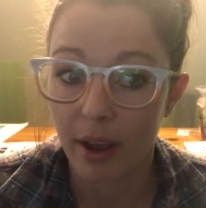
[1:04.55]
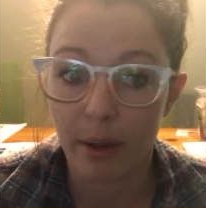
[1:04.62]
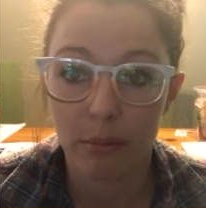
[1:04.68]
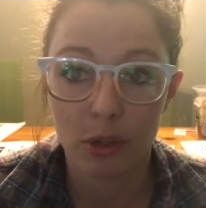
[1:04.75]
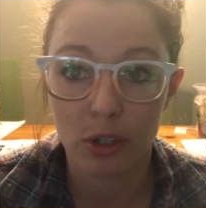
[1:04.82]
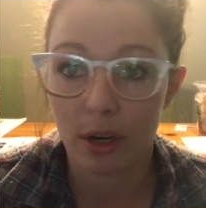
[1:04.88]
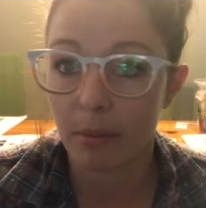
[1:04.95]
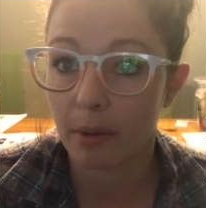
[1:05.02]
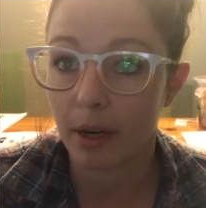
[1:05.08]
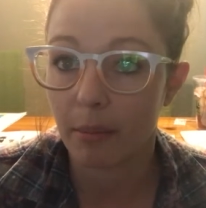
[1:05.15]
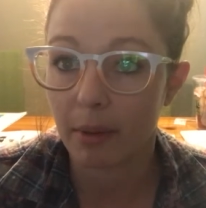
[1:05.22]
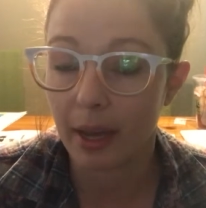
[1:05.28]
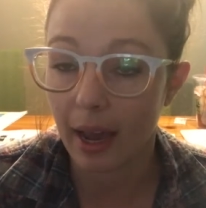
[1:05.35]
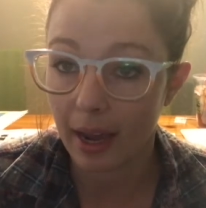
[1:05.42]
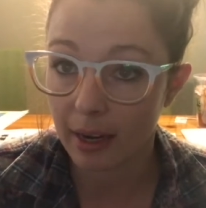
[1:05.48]
I'm sure I'm going to
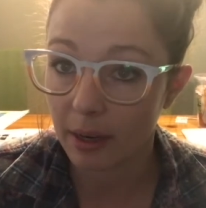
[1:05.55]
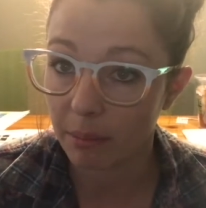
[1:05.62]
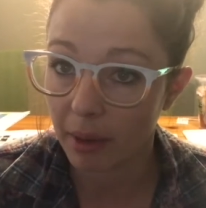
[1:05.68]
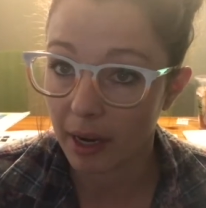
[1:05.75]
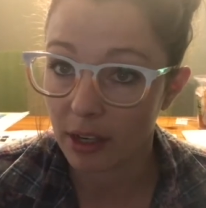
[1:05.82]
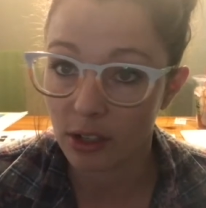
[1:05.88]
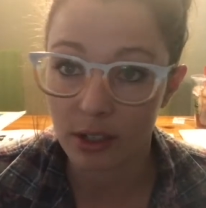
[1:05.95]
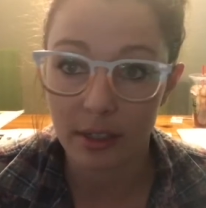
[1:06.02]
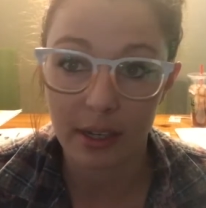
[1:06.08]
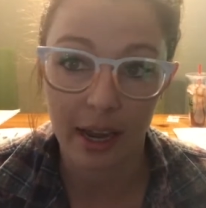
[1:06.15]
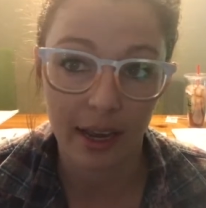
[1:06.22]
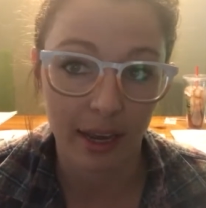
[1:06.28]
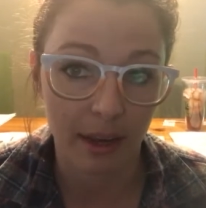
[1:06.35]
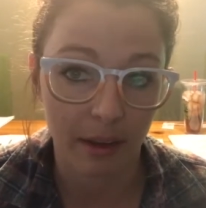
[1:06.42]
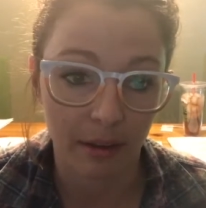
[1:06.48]
be adding pages,
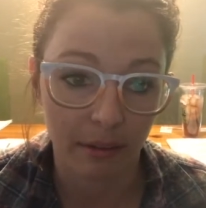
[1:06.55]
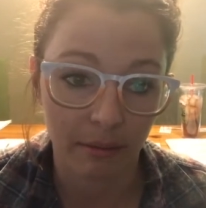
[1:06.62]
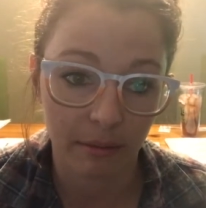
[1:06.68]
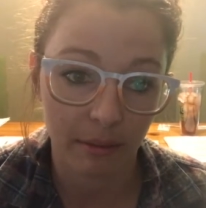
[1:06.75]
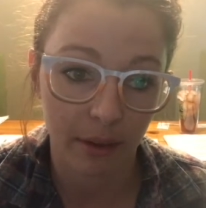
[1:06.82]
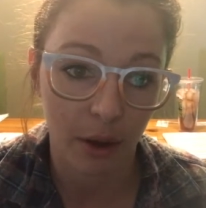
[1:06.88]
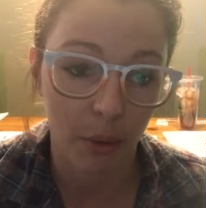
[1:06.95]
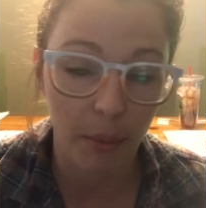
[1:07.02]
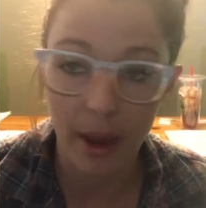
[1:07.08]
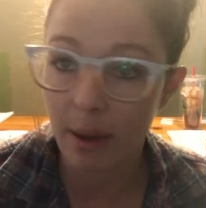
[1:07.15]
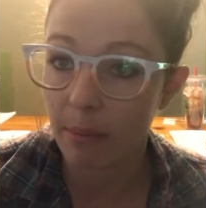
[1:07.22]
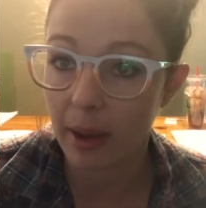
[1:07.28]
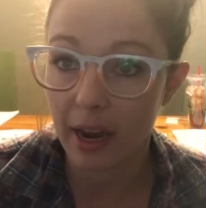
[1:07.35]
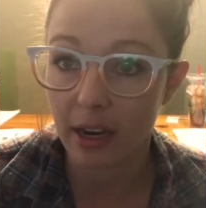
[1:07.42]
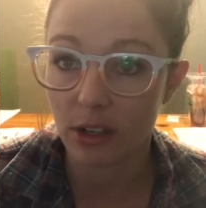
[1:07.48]
taking away
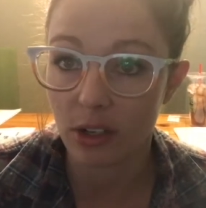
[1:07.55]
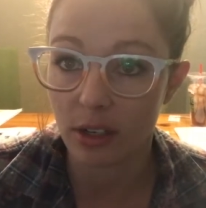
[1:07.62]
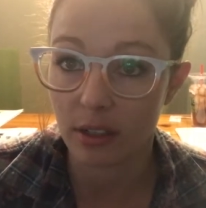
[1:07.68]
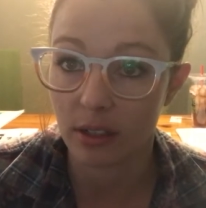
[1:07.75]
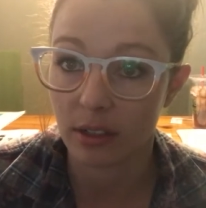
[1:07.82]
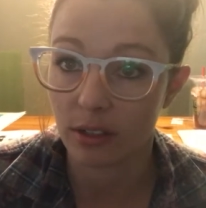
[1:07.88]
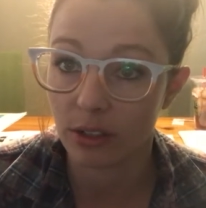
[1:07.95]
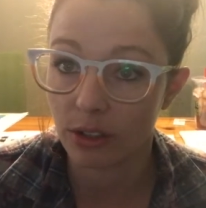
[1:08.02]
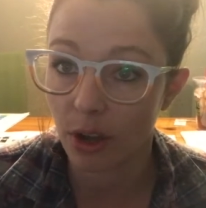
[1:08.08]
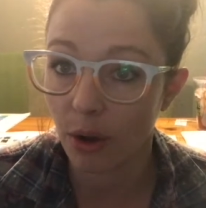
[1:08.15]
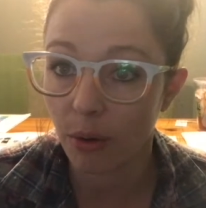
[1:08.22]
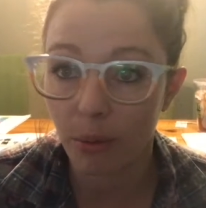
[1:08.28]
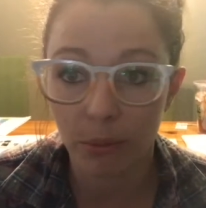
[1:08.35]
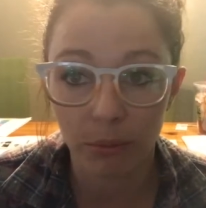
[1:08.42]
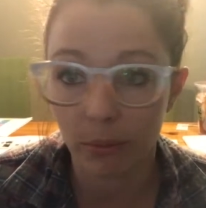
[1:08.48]
pages, and
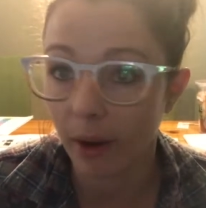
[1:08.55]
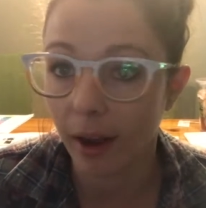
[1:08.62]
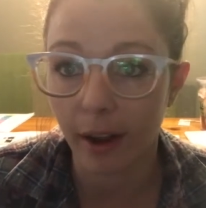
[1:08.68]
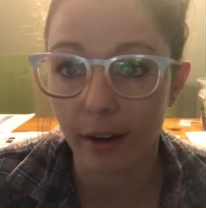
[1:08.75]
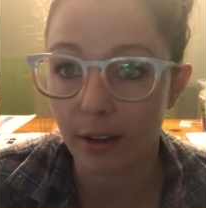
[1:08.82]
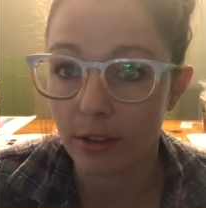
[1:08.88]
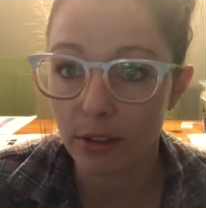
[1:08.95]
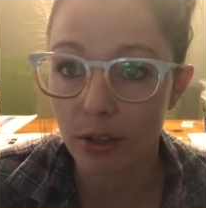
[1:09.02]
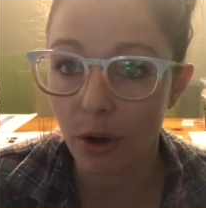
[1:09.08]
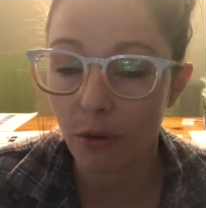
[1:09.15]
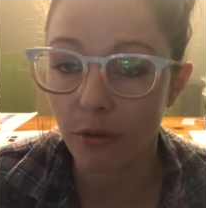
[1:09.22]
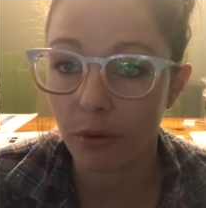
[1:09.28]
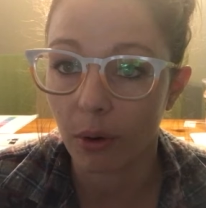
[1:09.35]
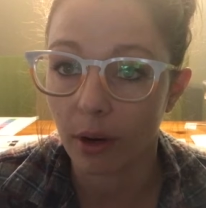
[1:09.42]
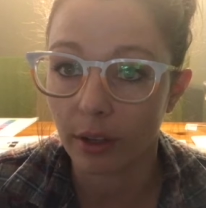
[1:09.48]
so on and so
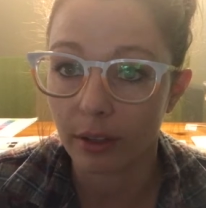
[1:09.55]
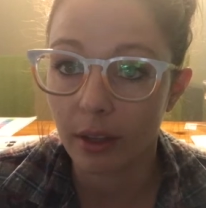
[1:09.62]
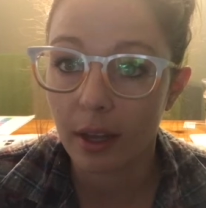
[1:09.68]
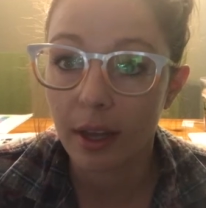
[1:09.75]
forth